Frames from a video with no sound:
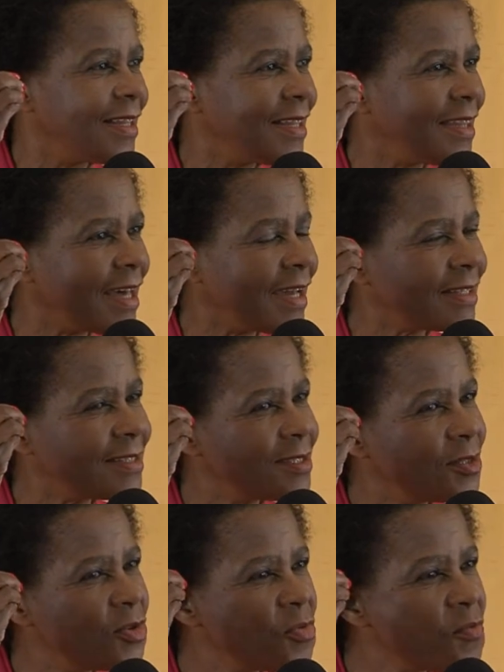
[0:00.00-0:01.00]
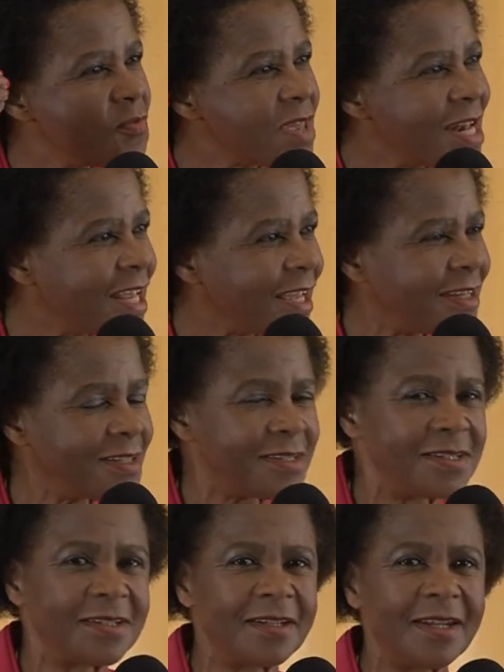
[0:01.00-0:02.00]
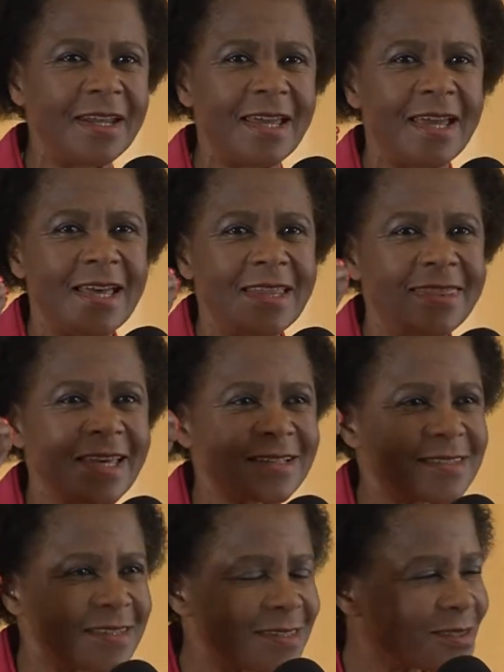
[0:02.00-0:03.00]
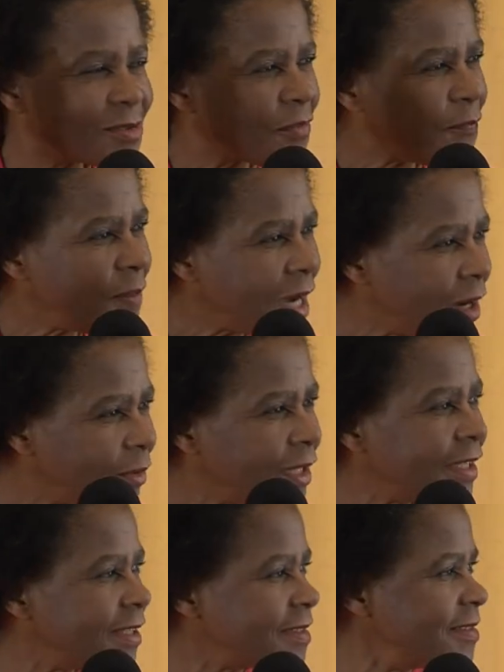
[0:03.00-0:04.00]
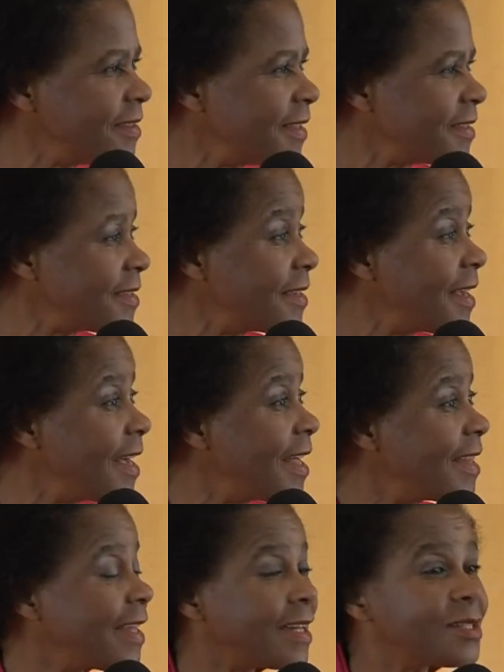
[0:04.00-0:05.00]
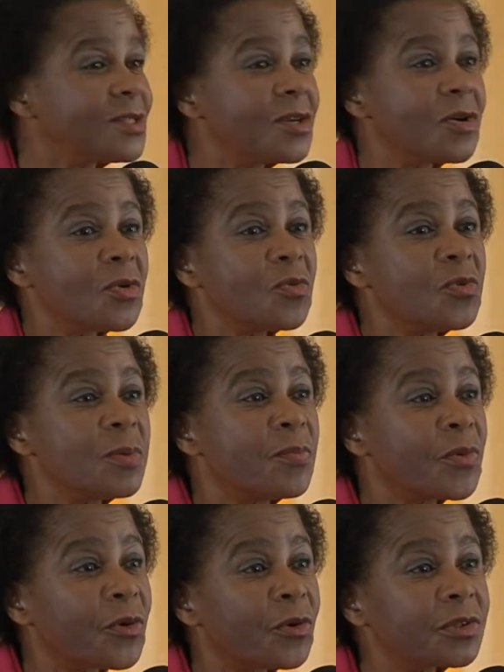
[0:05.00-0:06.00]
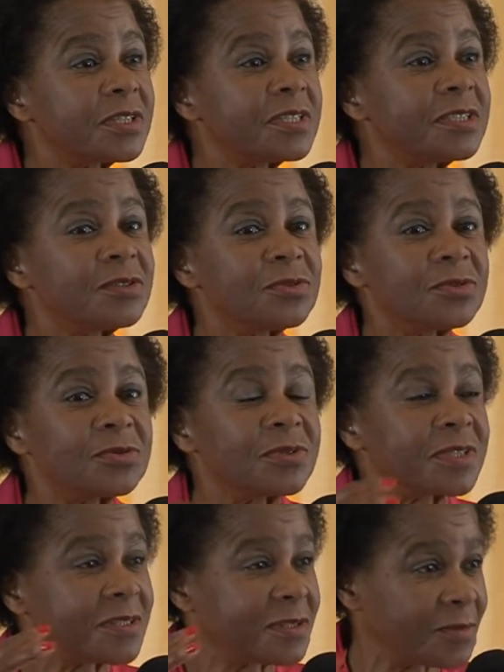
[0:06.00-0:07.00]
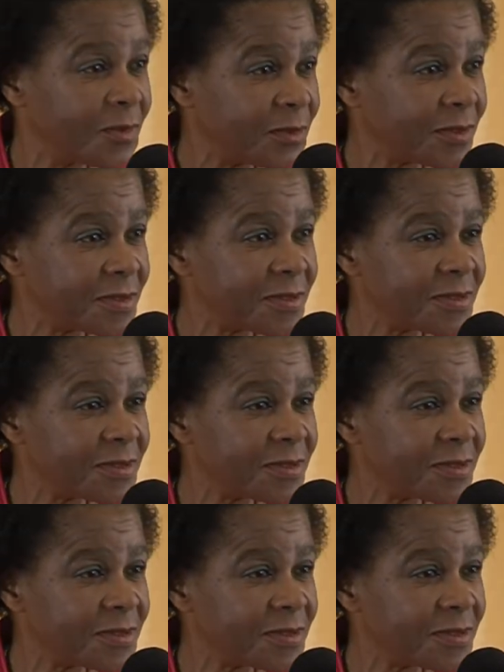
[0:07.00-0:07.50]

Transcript: that humiliation, that sense of powerlessness that we brought into this democracy.